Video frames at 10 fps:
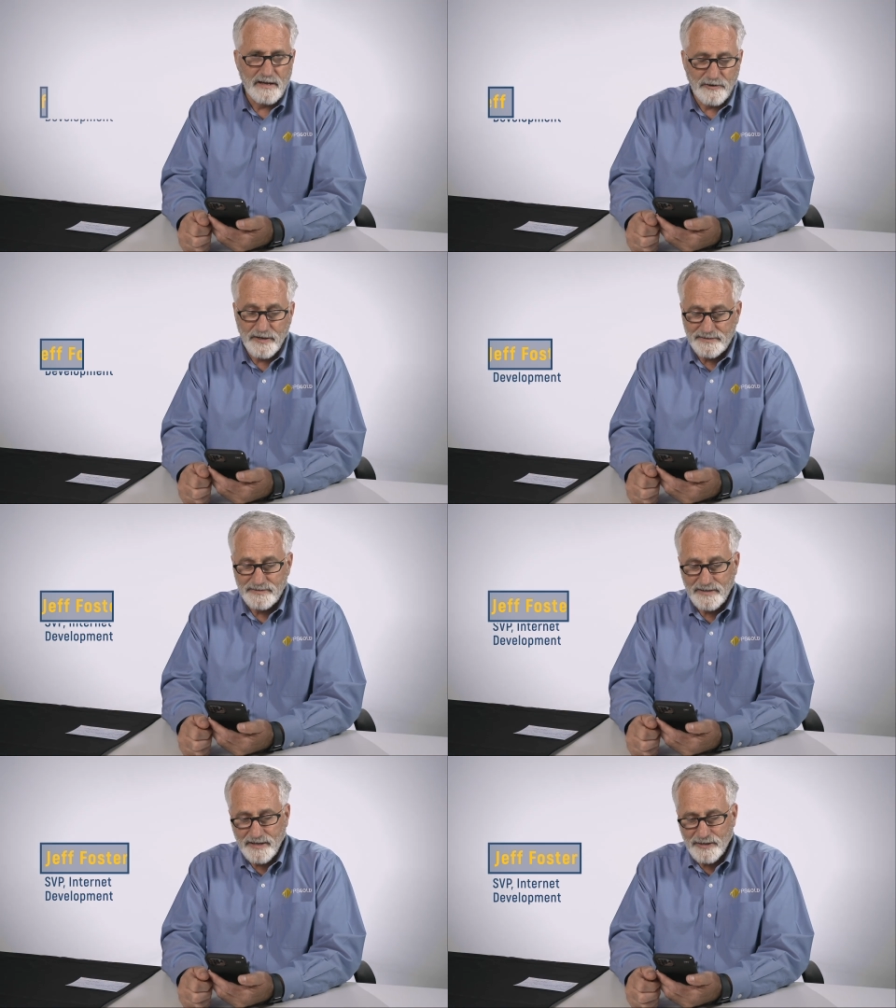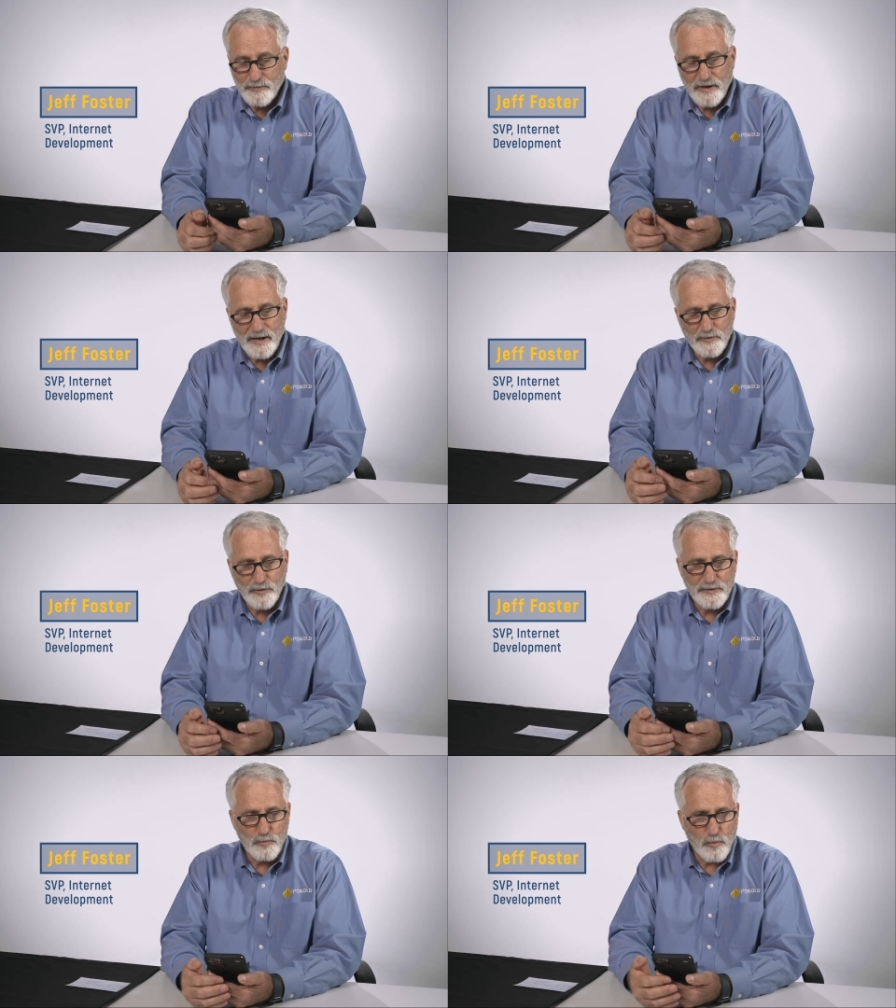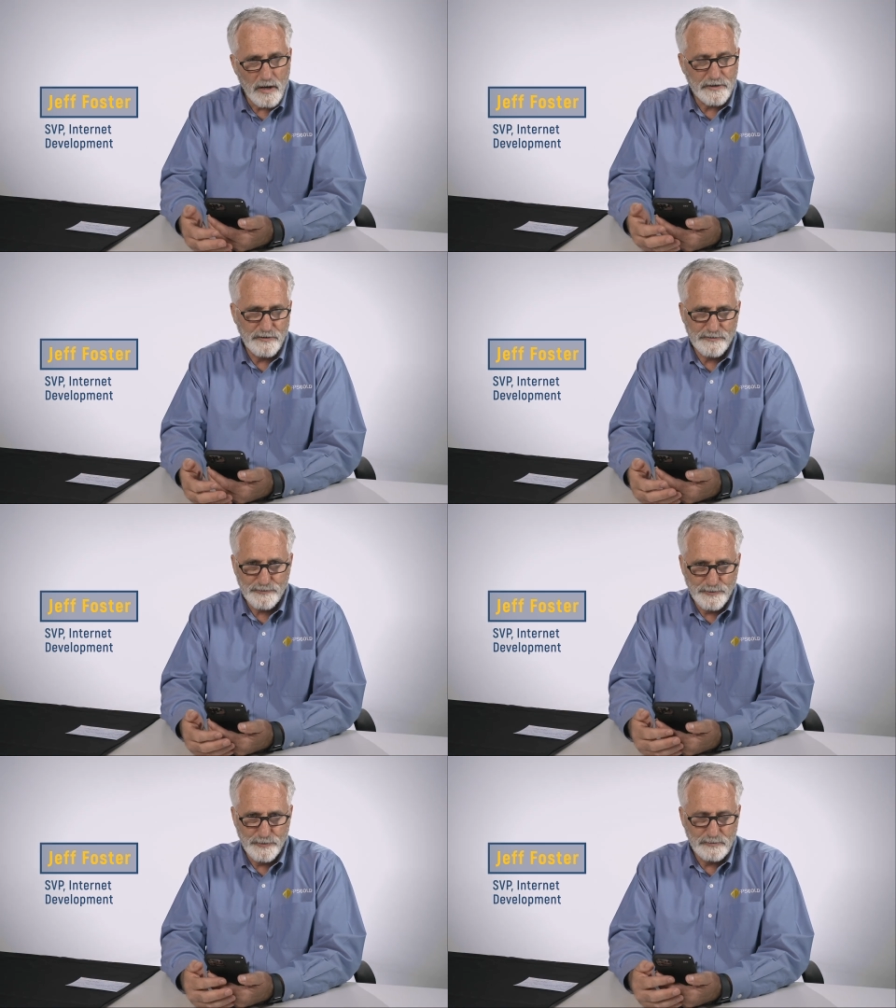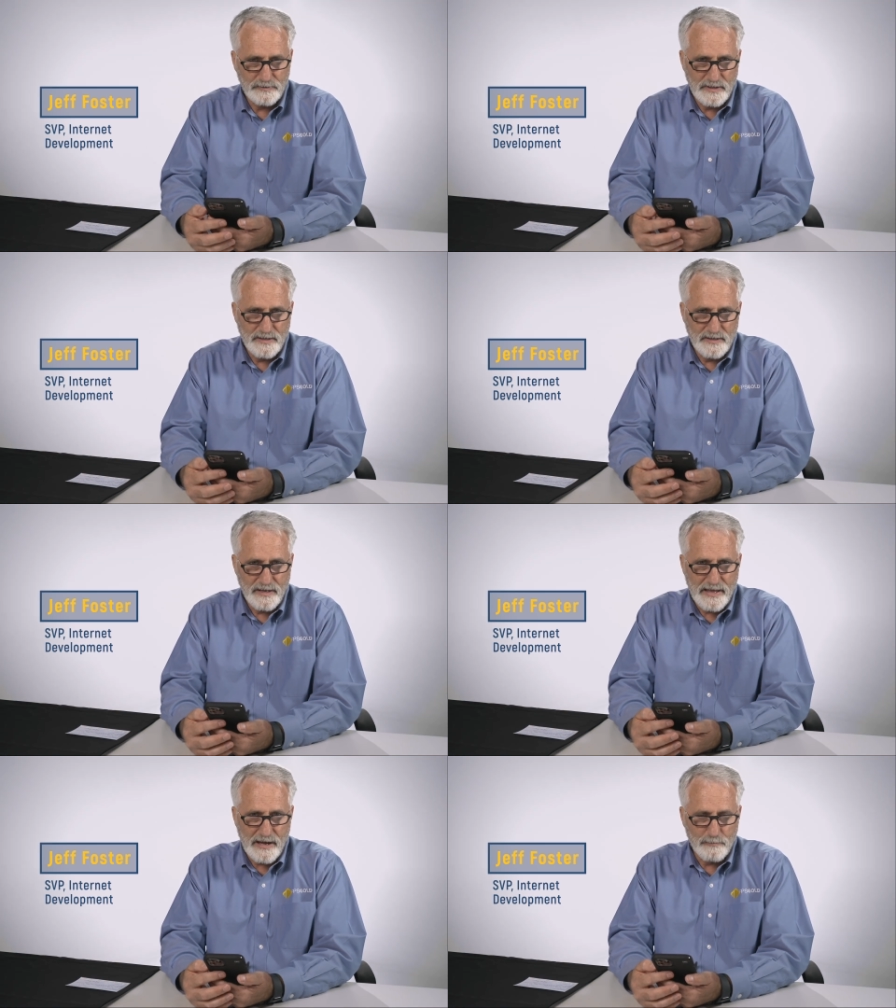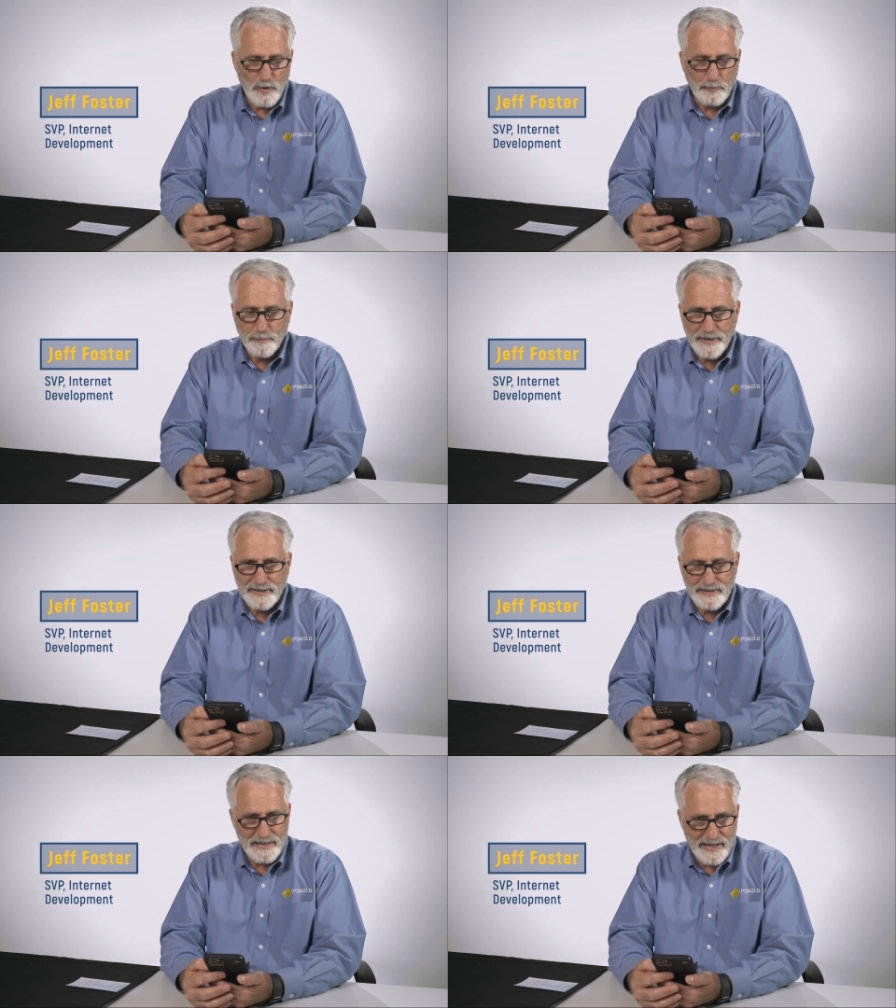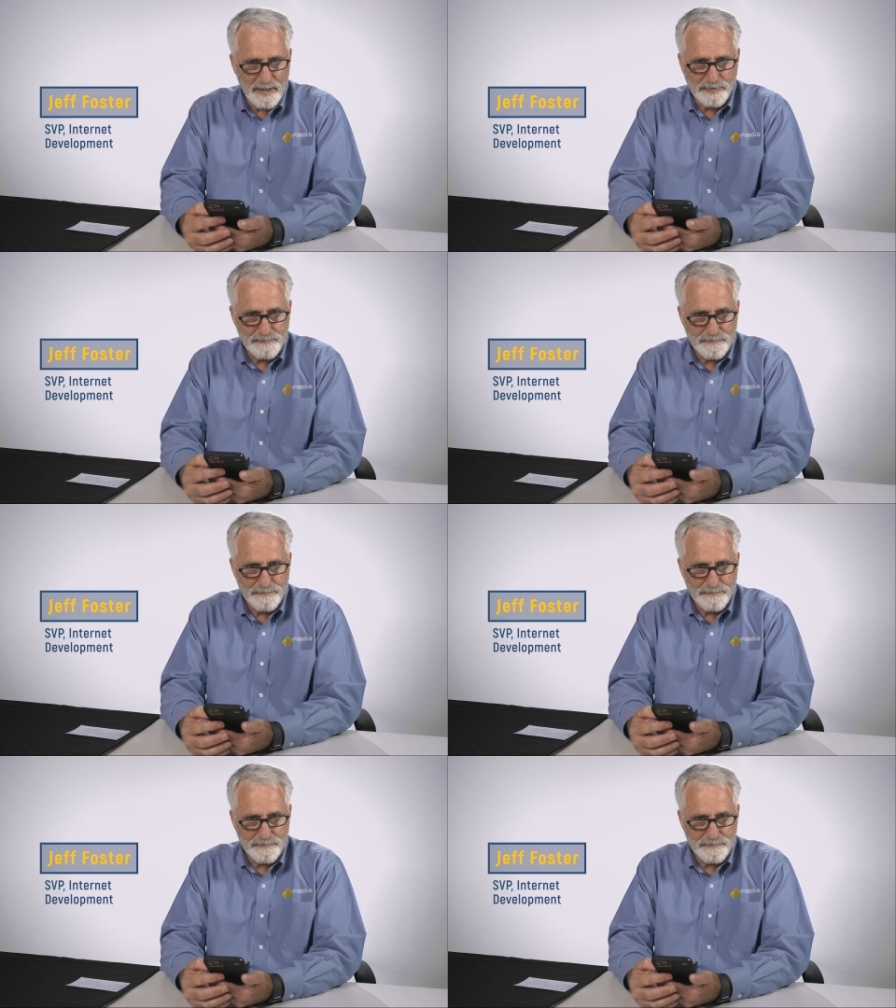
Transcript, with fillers: All right, today I'm going to walk you through our mobile banking app.